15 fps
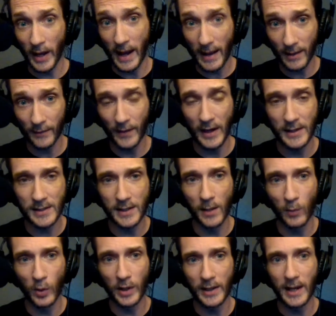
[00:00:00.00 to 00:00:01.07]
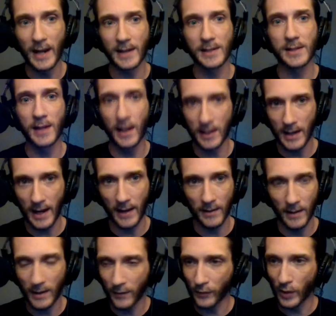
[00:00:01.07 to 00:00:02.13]
elevate someone next
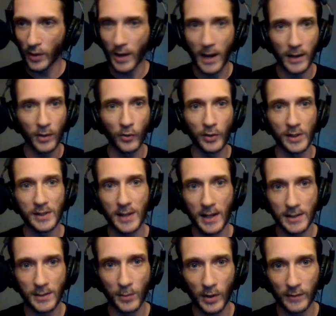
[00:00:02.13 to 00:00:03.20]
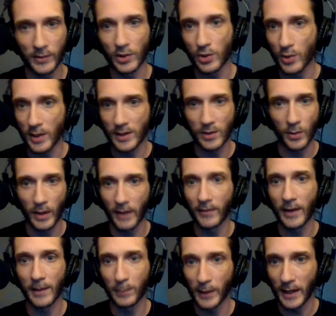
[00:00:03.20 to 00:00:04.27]
Sunday if they're not going to sign someone off the streets or whatever
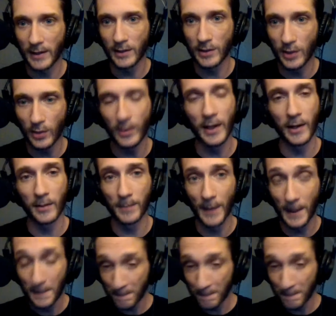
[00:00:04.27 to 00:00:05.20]
they plan to do here. But